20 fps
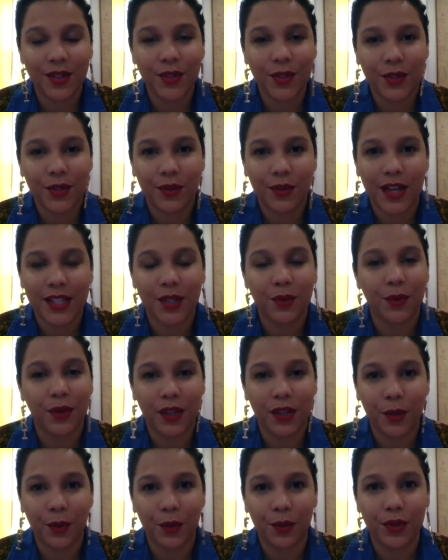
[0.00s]
So that's a
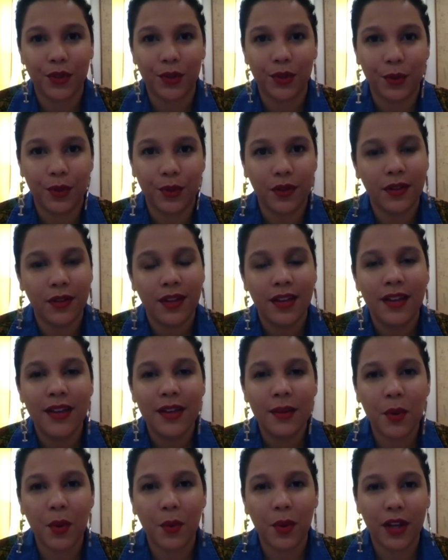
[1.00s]
really cool tool.
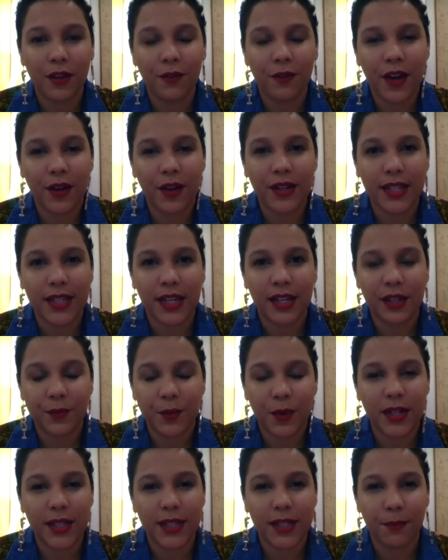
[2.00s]
But what I found is I
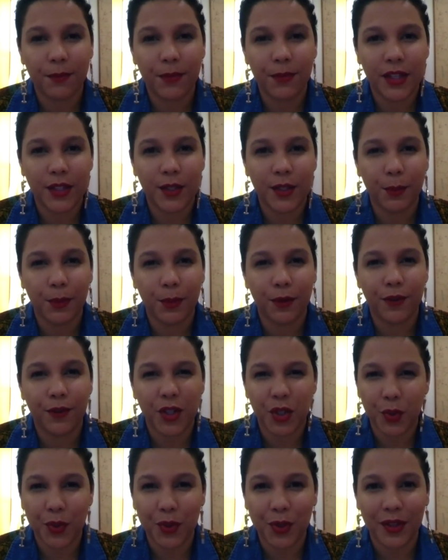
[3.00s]
wanted something super
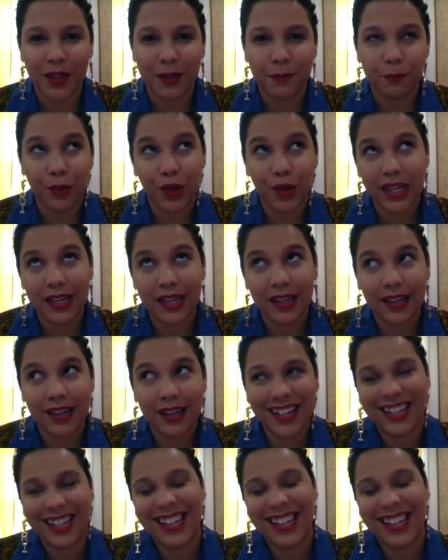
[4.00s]
visual and pretty.